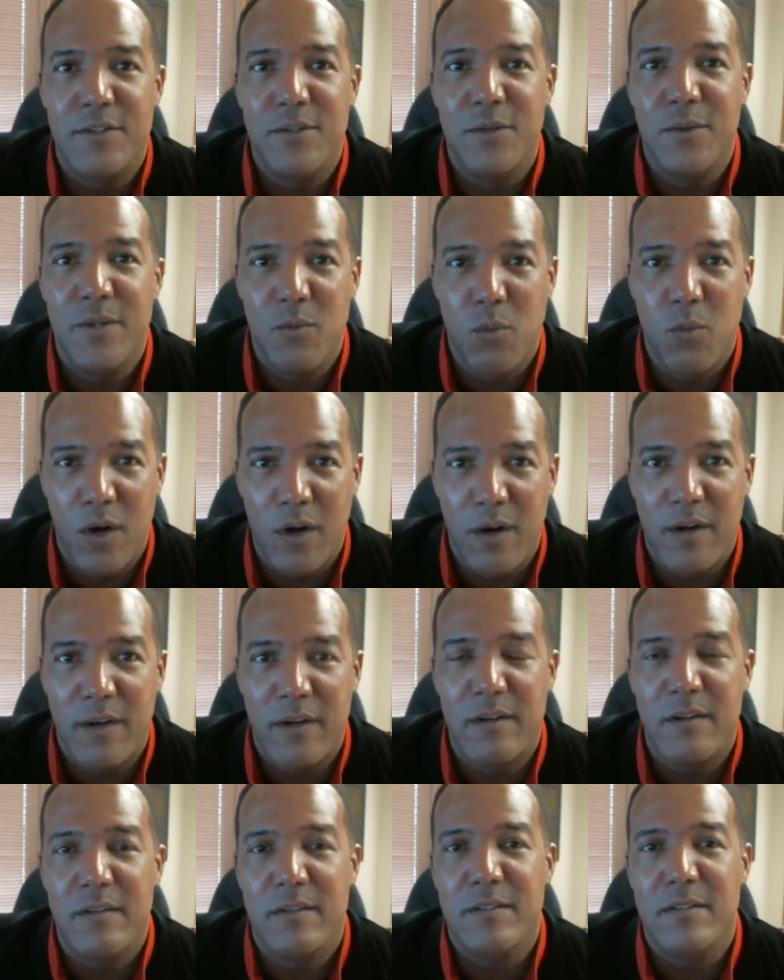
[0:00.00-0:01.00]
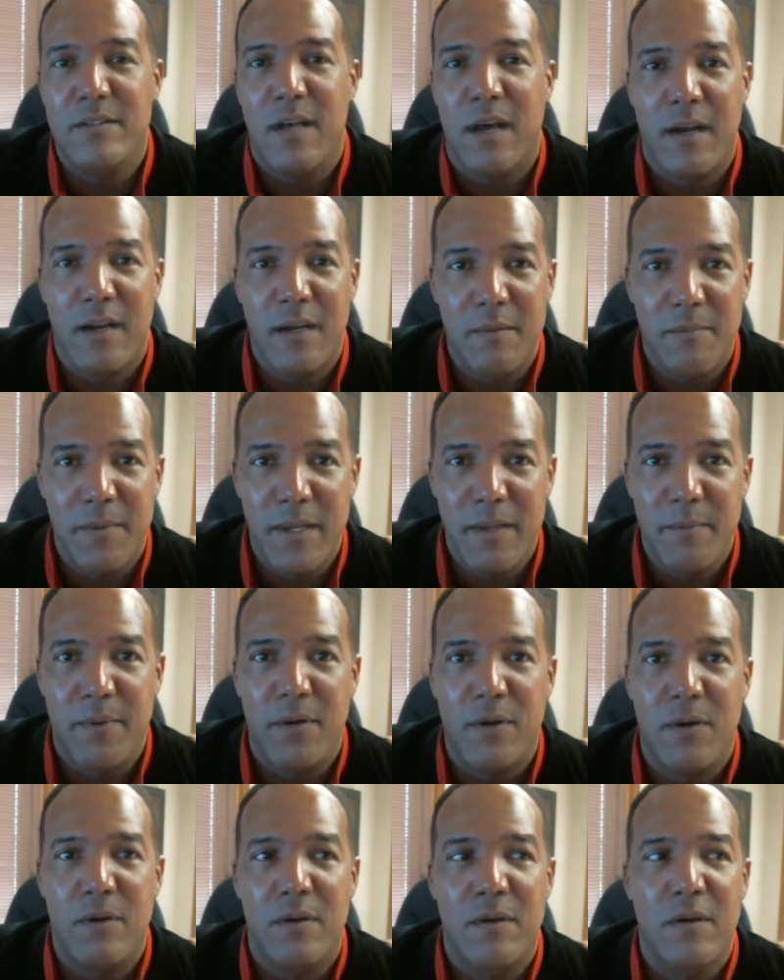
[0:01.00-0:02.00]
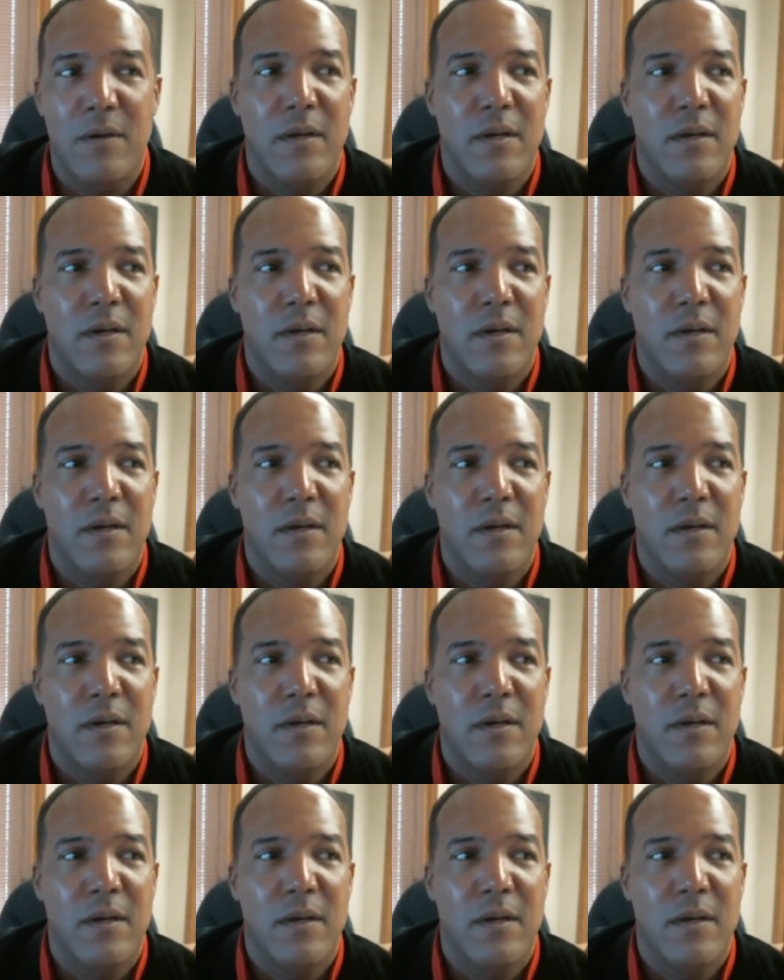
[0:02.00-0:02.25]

doing the work, talking to people,